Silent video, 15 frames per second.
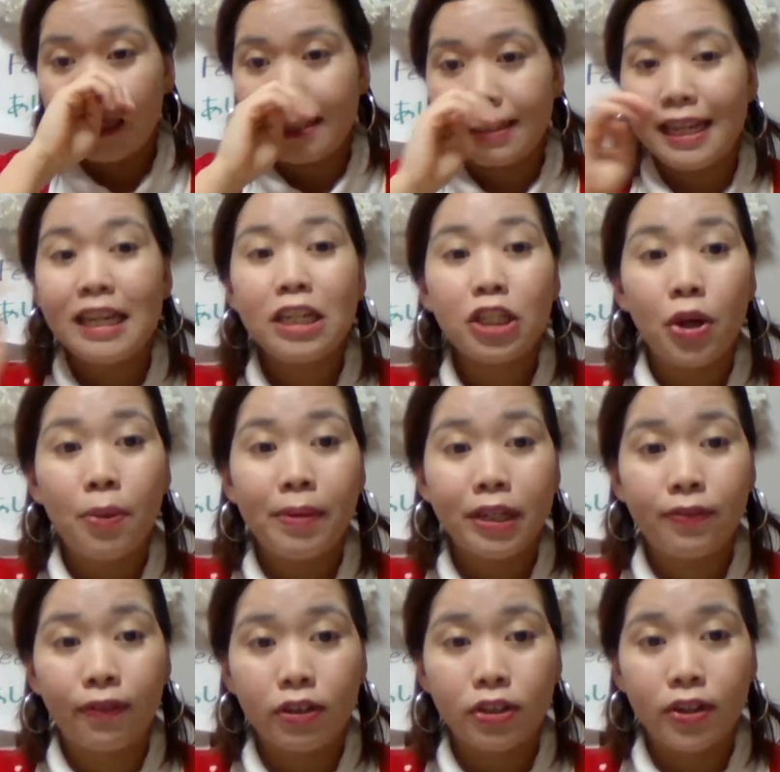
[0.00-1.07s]
Thank you so much
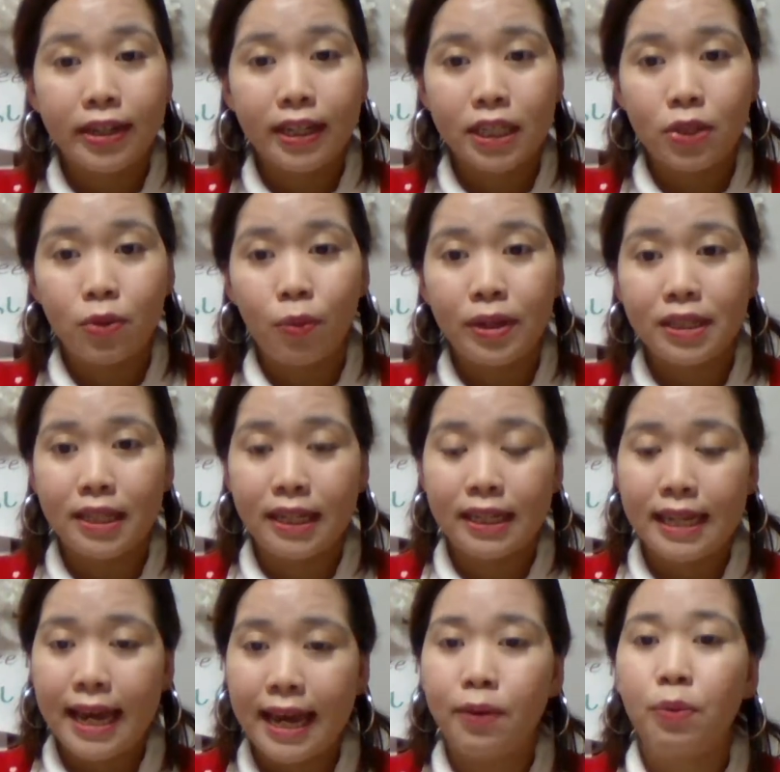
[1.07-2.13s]
for joining us once
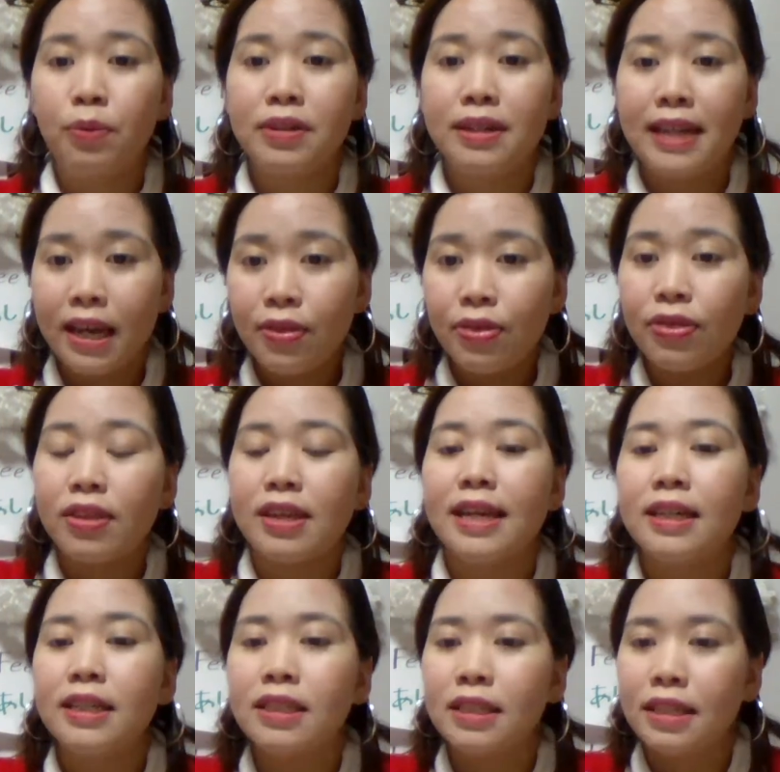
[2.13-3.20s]
again, Reneth.
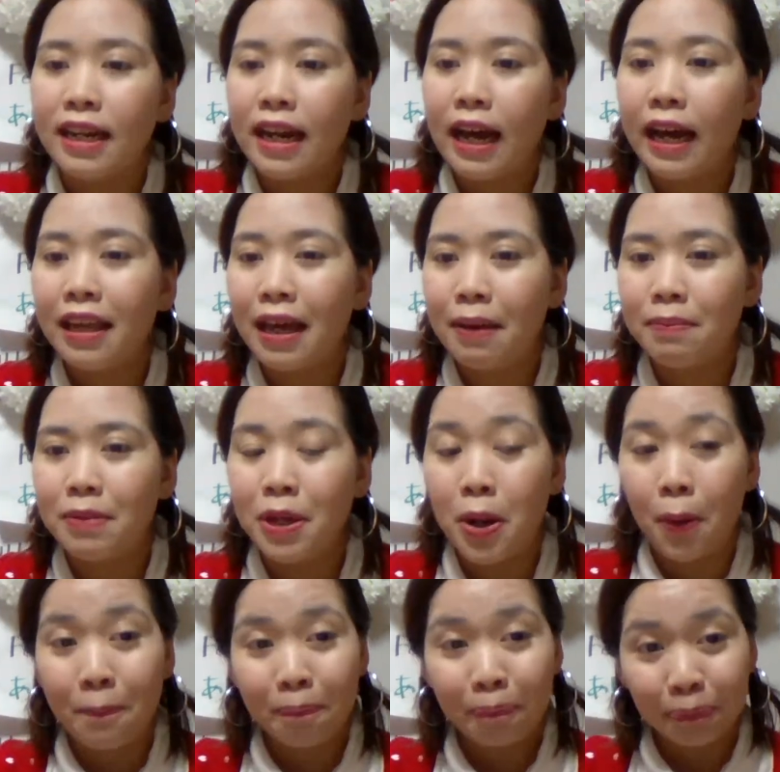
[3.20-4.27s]
Yes, and I am, you
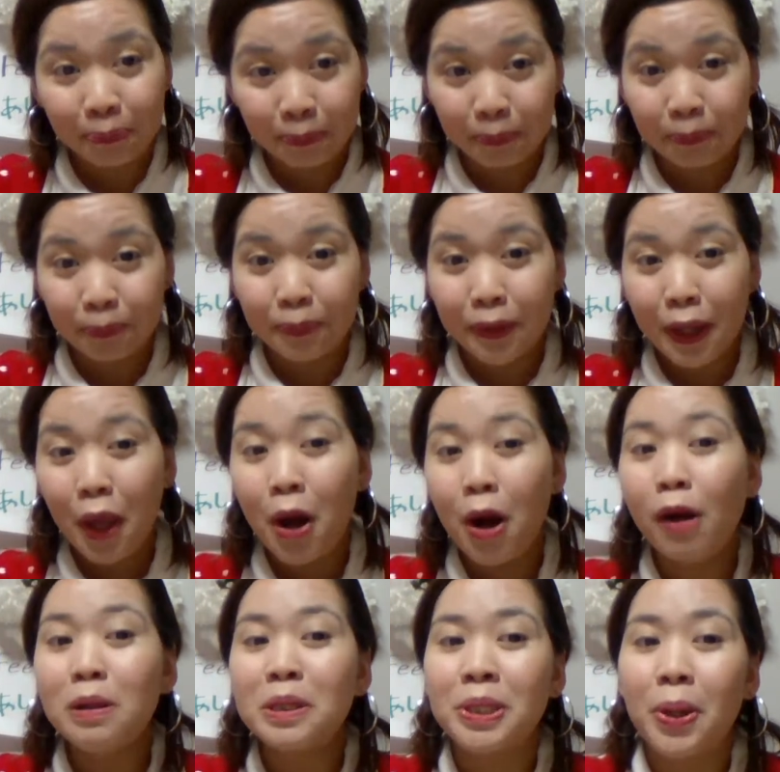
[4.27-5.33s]

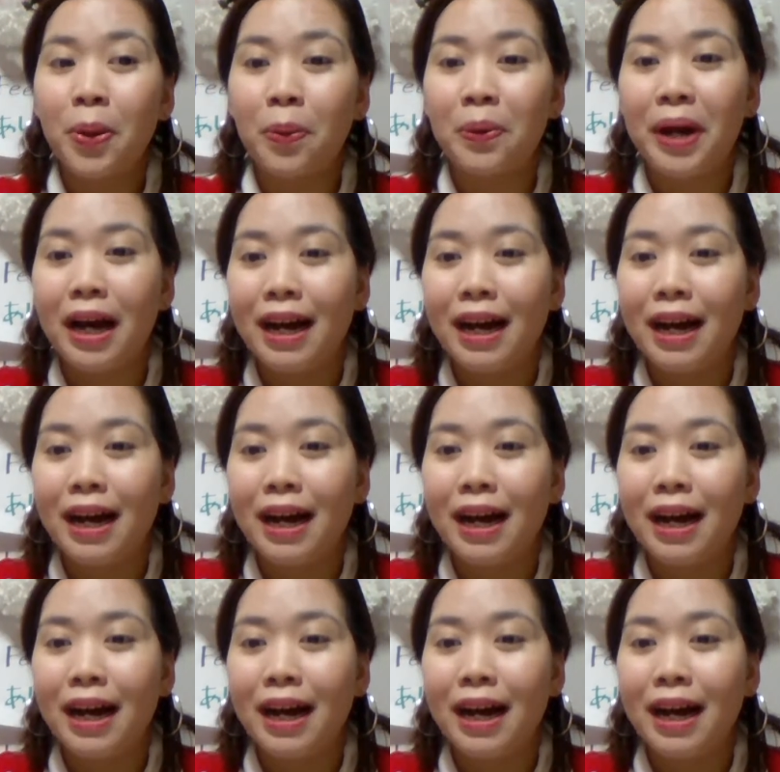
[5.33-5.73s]
know.Also,